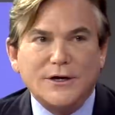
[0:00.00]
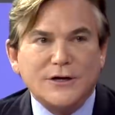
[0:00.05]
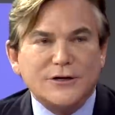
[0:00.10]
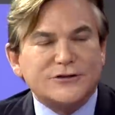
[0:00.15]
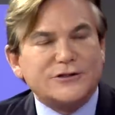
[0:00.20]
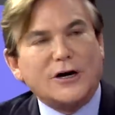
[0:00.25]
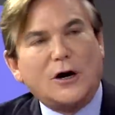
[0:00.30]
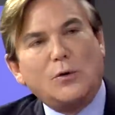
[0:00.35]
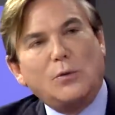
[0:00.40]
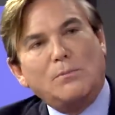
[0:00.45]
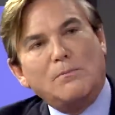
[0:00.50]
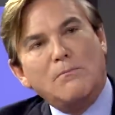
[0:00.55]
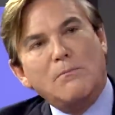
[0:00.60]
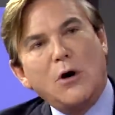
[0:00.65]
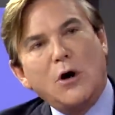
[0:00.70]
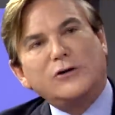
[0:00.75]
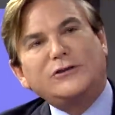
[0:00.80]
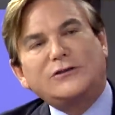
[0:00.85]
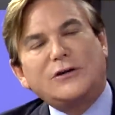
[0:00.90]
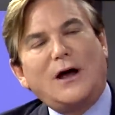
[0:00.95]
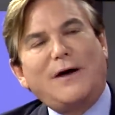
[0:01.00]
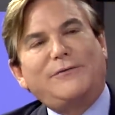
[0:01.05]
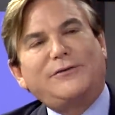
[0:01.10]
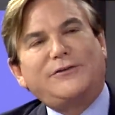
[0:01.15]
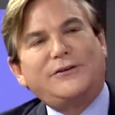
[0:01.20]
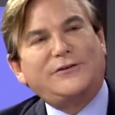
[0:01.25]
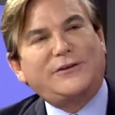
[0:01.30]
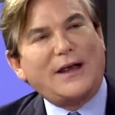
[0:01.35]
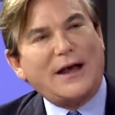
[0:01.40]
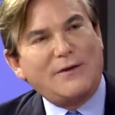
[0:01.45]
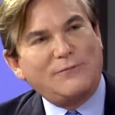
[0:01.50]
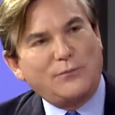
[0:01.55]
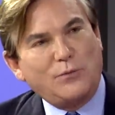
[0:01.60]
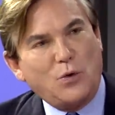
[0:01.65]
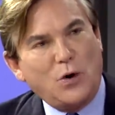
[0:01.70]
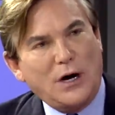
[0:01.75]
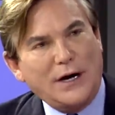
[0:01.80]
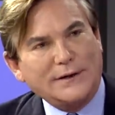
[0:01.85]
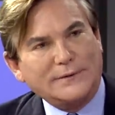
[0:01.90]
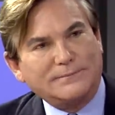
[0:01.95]
So most offices have
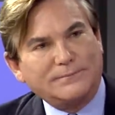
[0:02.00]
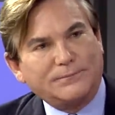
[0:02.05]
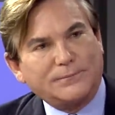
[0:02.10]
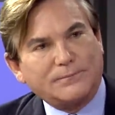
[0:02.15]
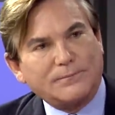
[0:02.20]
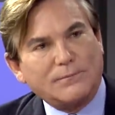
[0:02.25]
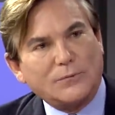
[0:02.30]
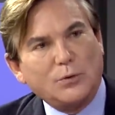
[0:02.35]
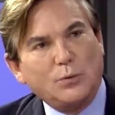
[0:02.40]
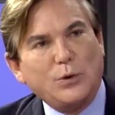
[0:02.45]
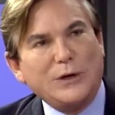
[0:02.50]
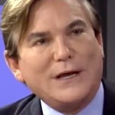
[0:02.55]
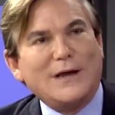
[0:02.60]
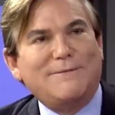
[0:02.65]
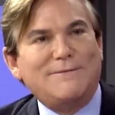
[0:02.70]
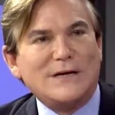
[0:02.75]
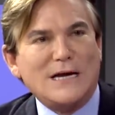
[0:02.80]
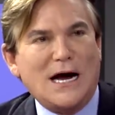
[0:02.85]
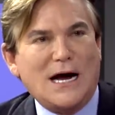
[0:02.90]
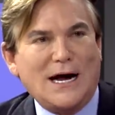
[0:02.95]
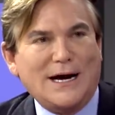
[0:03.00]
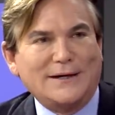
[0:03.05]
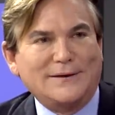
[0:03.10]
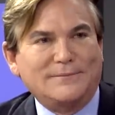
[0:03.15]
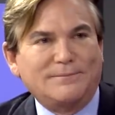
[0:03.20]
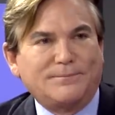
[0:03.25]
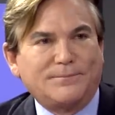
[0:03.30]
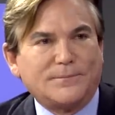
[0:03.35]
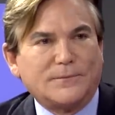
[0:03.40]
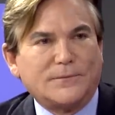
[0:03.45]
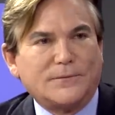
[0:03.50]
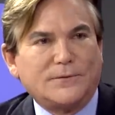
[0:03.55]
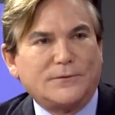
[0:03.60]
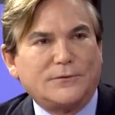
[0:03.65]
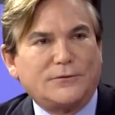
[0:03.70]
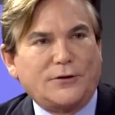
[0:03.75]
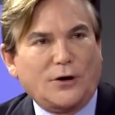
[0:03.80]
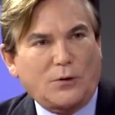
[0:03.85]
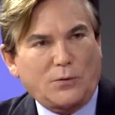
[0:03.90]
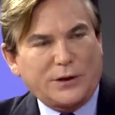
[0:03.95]
one. We have nine.
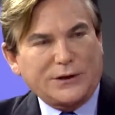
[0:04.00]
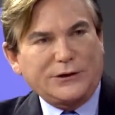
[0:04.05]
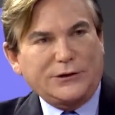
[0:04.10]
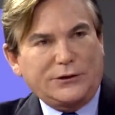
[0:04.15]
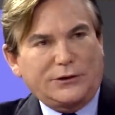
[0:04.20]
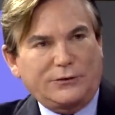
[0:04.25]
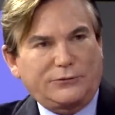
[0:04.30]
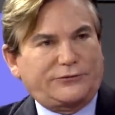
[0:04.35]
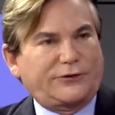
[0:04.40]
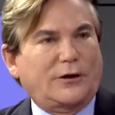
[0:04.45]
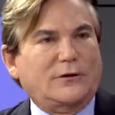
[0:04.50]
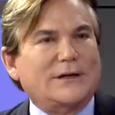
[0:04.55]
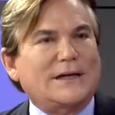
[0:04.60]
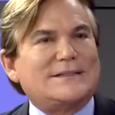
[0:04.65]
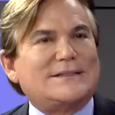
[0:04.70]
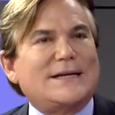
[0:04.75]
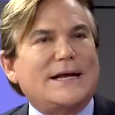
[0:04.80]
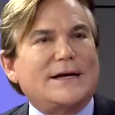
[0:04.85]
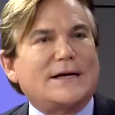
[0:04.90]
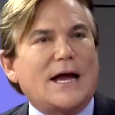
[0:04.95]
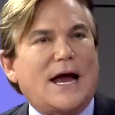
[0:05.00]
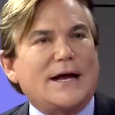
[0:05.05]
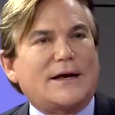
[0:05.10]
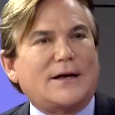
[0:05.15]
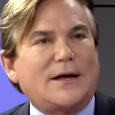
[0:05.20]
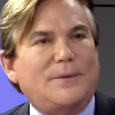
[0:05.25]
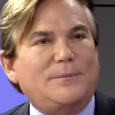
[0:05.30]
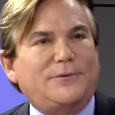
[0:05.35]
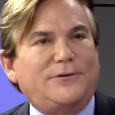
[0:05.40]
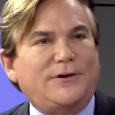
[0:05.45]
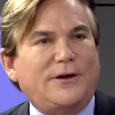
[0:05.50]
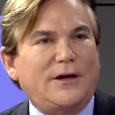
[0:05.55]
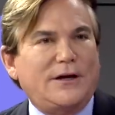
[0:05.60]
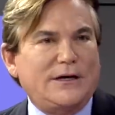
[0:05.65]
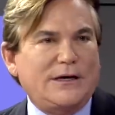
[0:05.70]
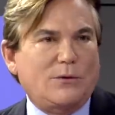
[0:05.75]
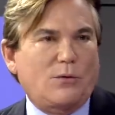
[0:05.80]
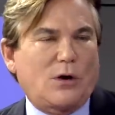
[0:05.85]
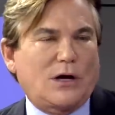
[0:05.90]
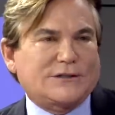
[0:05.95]
So when so let's say a guy comes in,
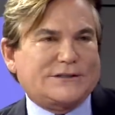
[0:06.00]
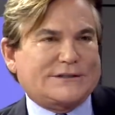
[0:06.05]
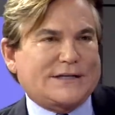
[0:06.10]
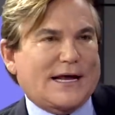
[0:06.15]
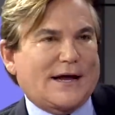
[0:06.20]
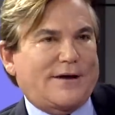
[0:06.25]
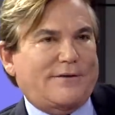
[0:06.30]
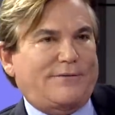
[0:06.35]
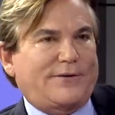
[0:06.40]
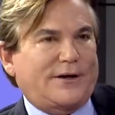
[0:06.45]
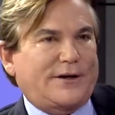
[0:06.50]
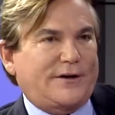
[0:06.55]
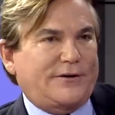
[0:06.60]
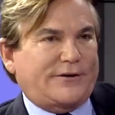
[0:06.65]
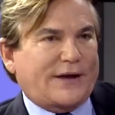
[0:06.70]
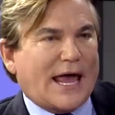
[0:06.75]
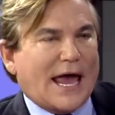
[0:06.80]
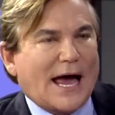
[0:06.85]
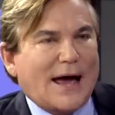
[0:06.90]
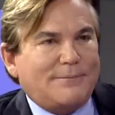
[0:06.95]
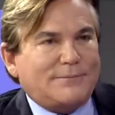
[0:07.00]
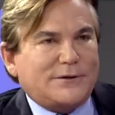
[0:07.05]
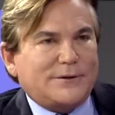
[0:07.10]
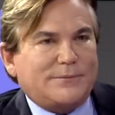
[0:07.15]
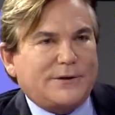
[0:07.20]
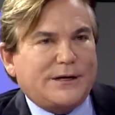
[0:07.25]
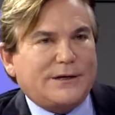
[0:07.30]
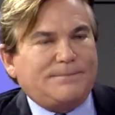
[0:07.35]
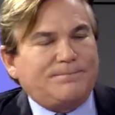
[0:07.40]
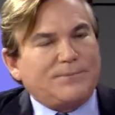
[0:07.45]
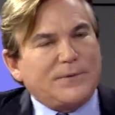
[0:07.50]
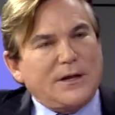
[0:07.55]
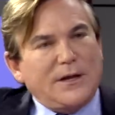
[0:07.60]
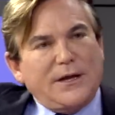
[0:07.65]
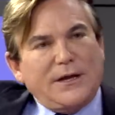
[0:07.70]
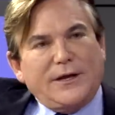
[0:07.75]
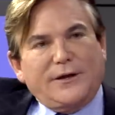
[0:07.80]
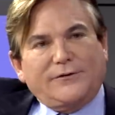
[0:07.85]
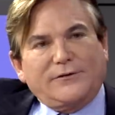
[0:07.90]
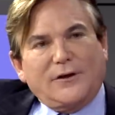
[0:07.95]
he wants to have his abdomen,
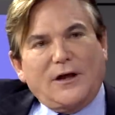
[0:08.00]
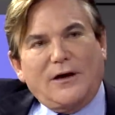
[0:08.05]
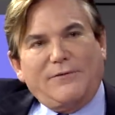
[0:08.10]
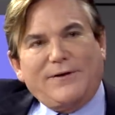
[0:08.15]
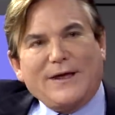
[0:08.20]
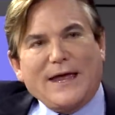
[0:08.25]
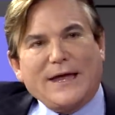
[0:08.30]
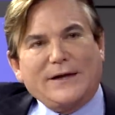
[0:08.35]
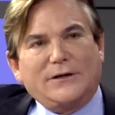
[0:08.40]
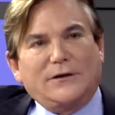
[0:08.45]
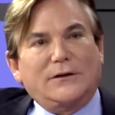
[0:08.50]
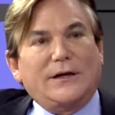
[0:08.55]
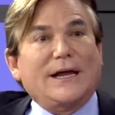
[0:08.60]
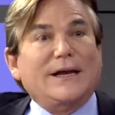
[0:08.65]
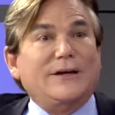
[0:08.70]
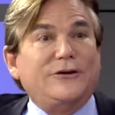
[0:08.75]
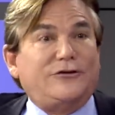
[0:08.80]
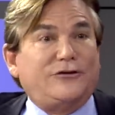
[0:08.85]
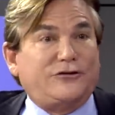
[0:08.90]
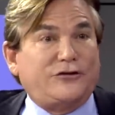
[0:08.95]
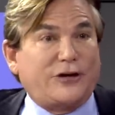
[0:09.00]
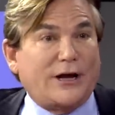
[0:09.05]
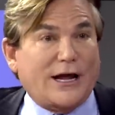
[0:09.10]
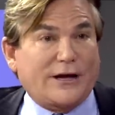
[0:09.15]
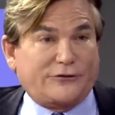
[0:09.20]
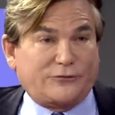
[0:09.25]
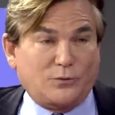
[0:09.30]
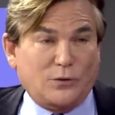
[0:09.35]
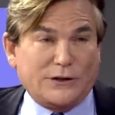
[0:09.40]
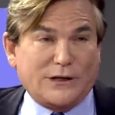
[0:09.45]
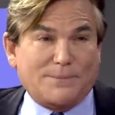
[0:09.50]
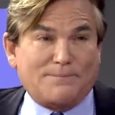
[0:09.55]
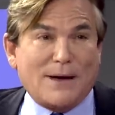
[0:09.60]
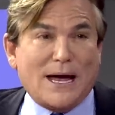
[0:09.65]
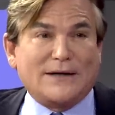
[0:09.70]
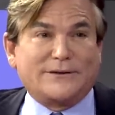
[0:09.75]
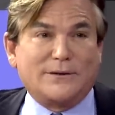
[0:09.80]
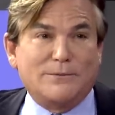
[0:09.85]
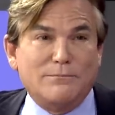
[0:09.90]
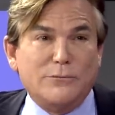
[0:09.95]
his love handle, and his chest. We'll get
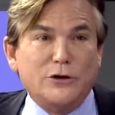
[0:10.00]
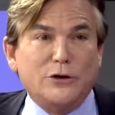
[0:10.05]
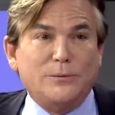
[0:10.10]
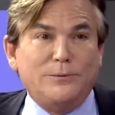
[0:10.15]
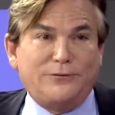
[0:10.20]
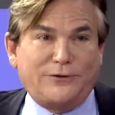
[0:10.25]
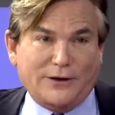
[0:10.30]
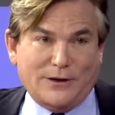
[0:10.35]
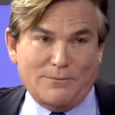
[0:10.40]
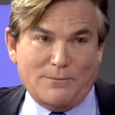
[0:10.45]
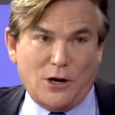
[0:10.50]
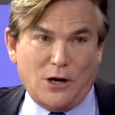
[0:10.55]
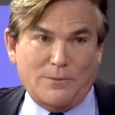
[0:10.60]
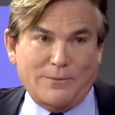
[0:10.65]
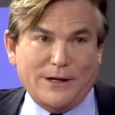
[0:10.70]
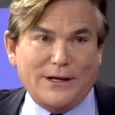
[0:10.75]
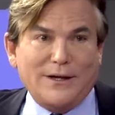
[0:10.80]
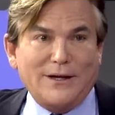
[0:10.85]
back to moobs in a moment.